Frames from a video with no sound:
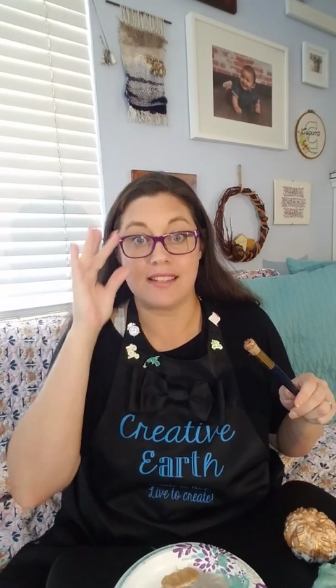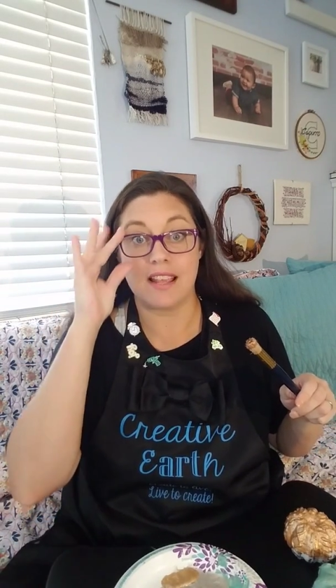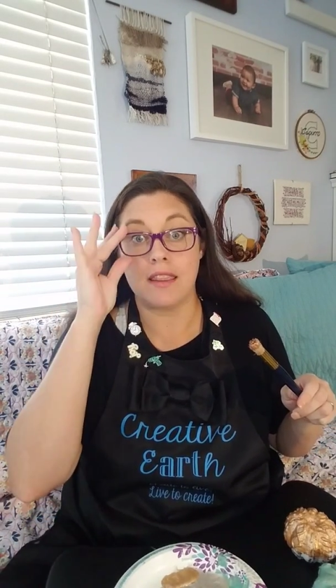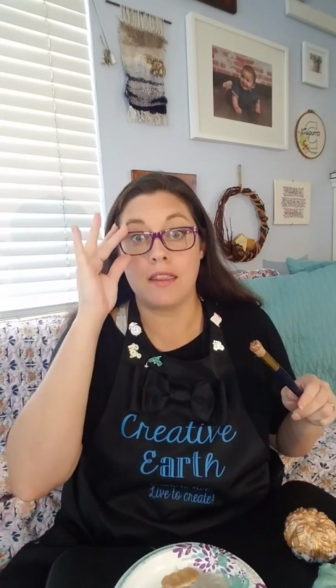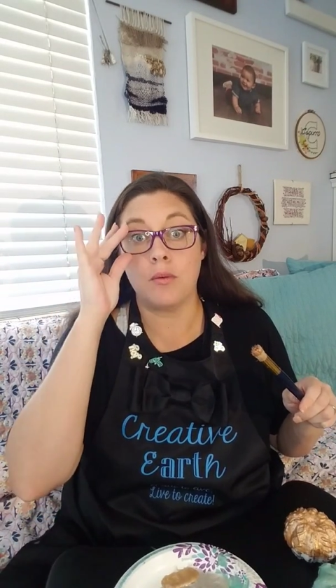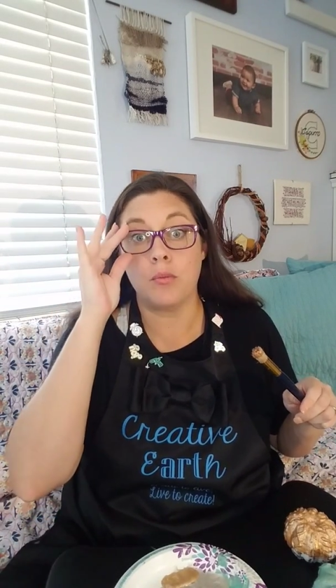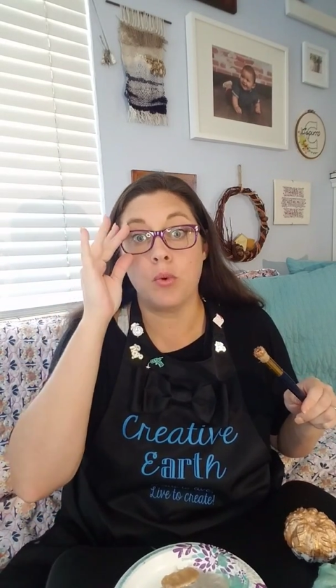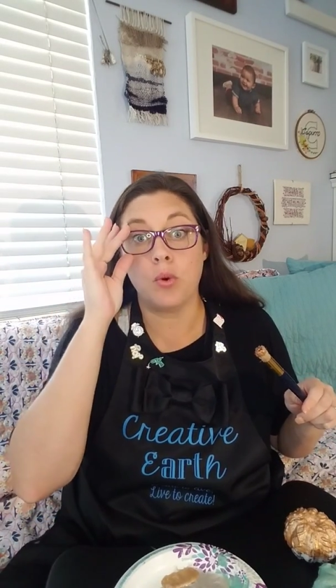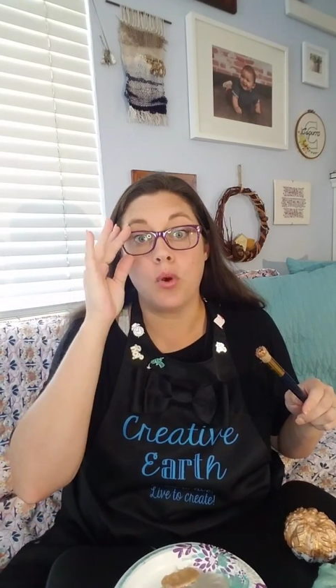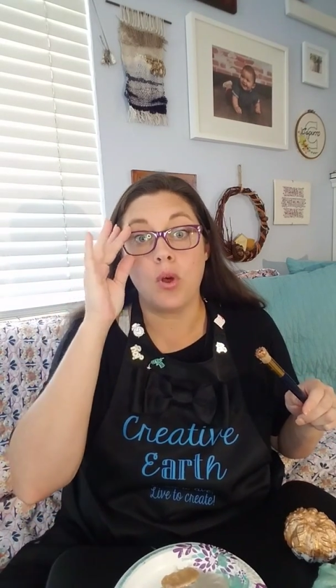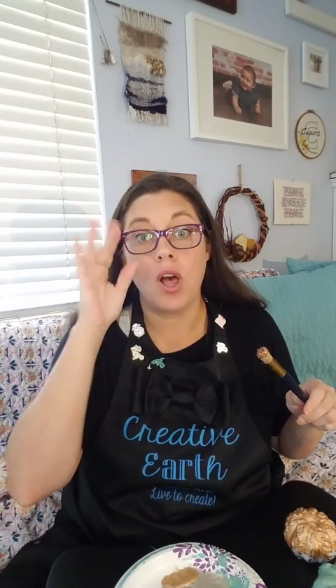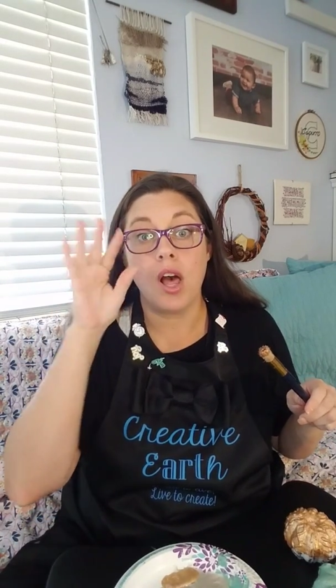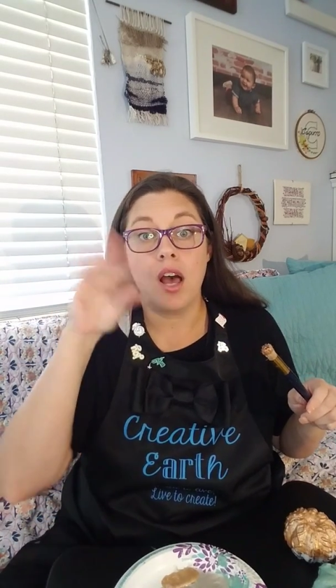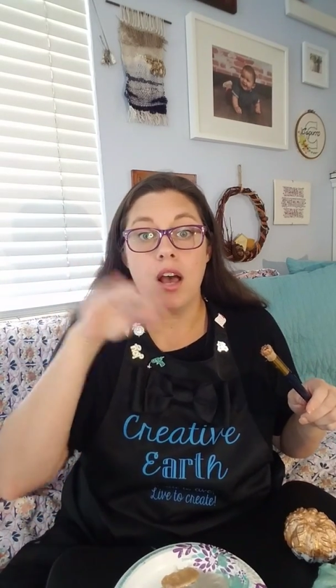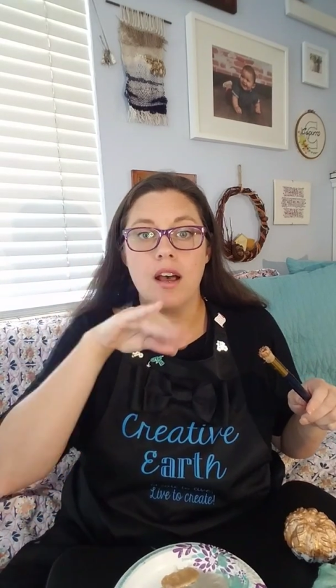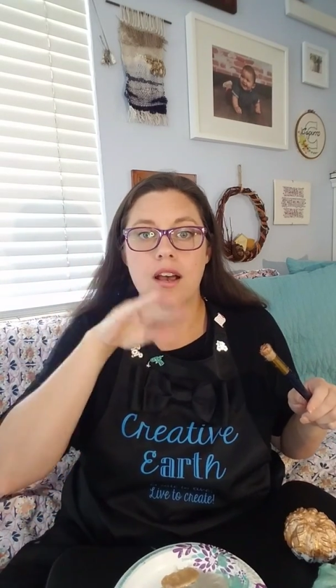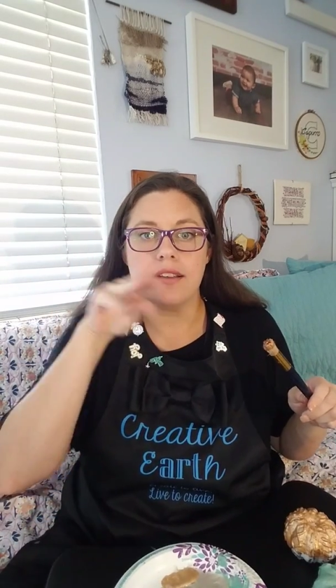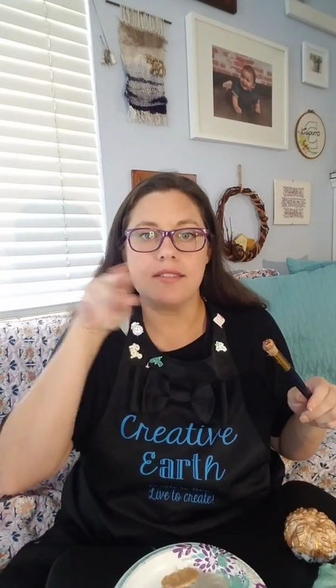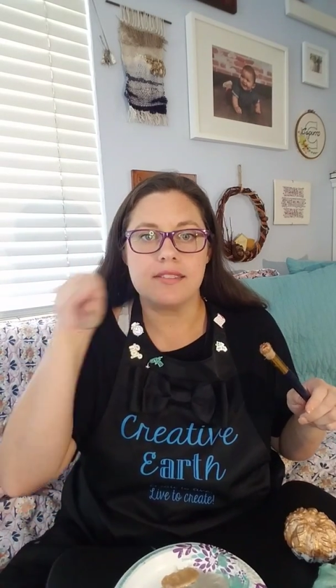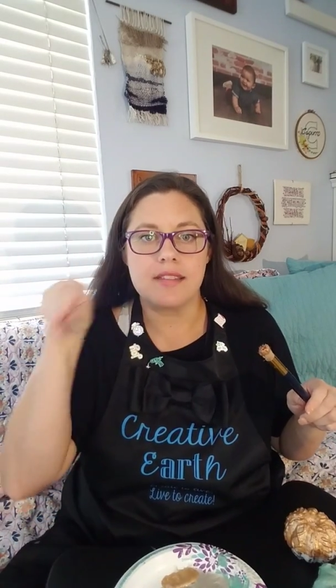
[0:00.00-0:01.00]
and then we'll
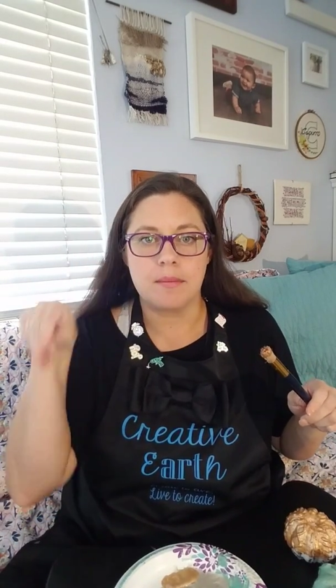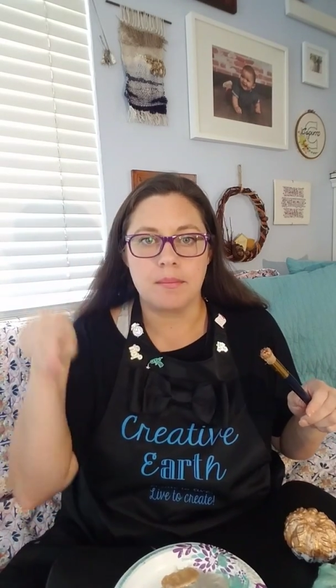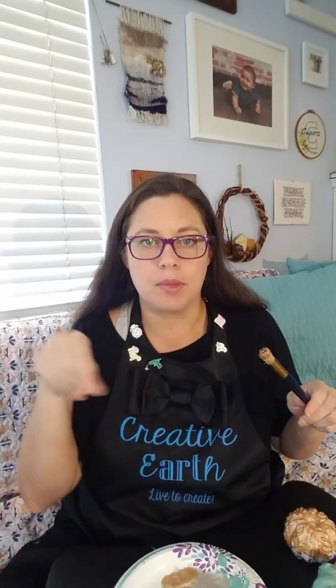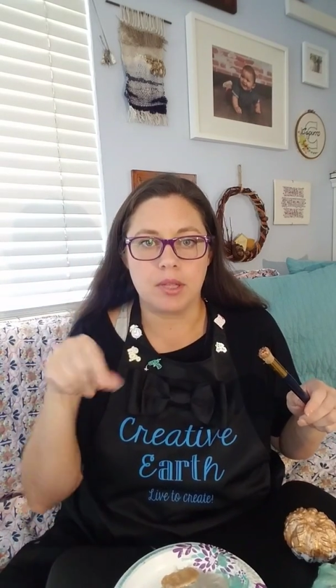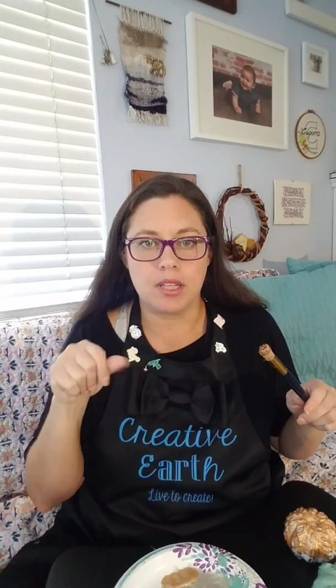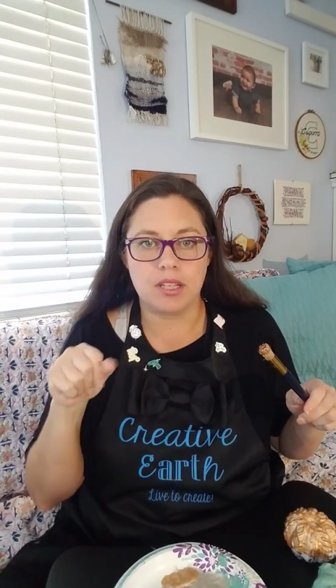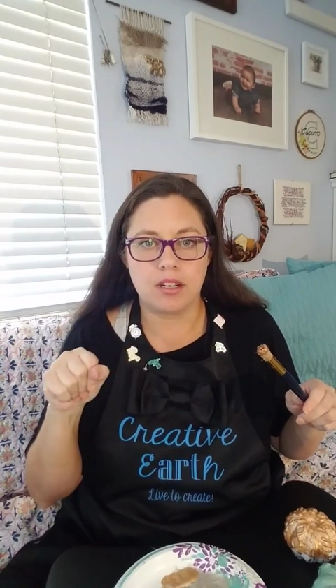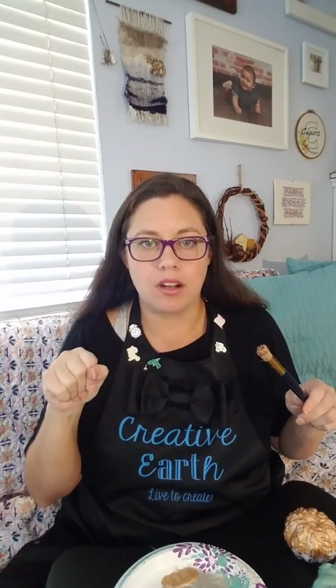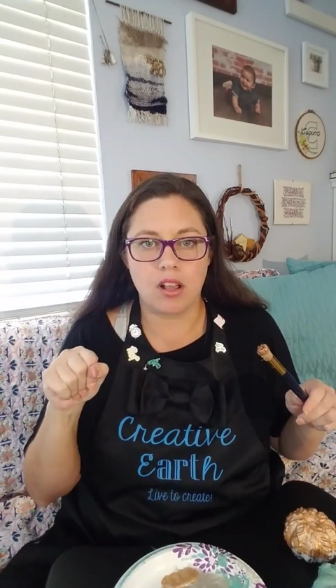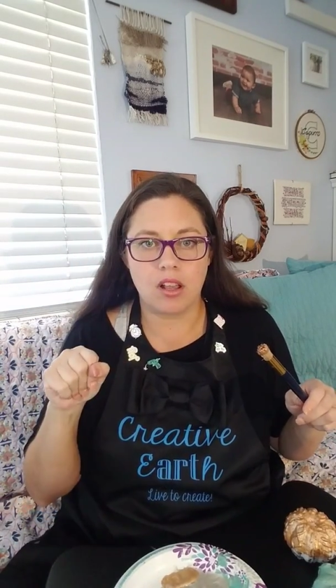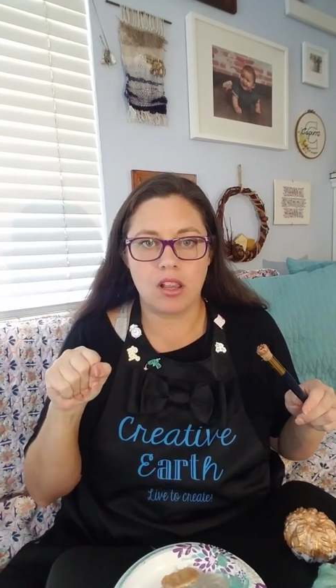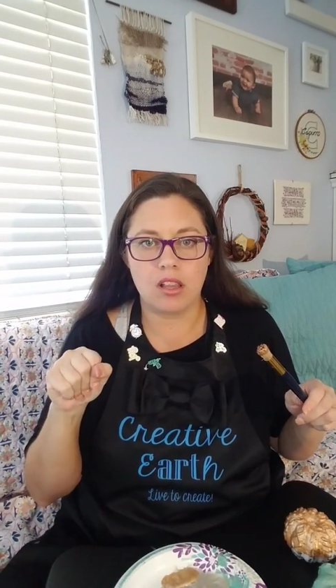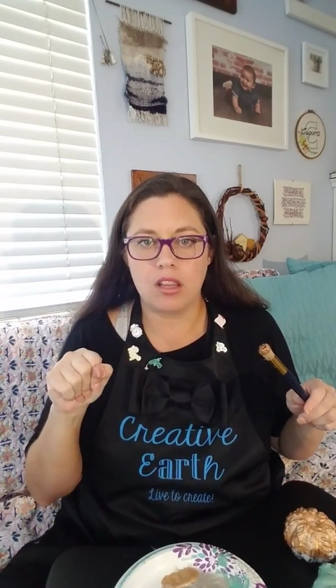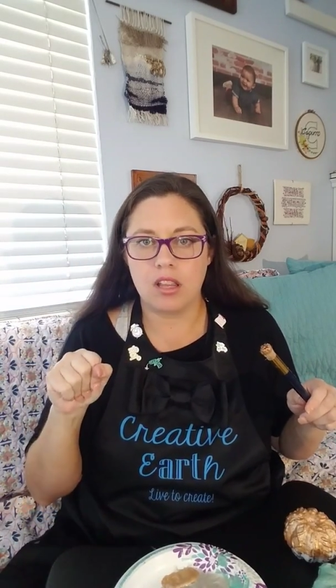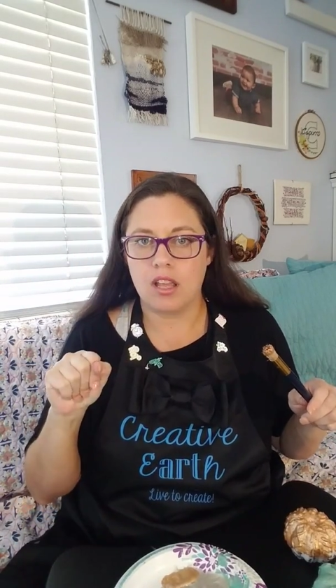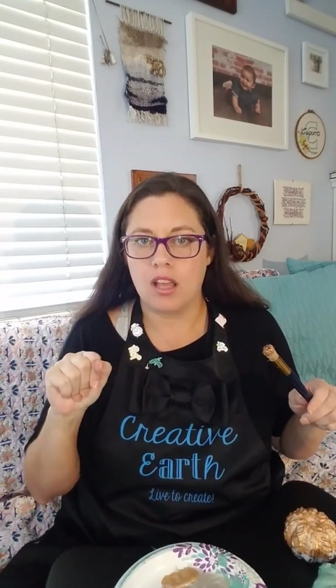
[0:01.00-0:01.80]
assemble it all.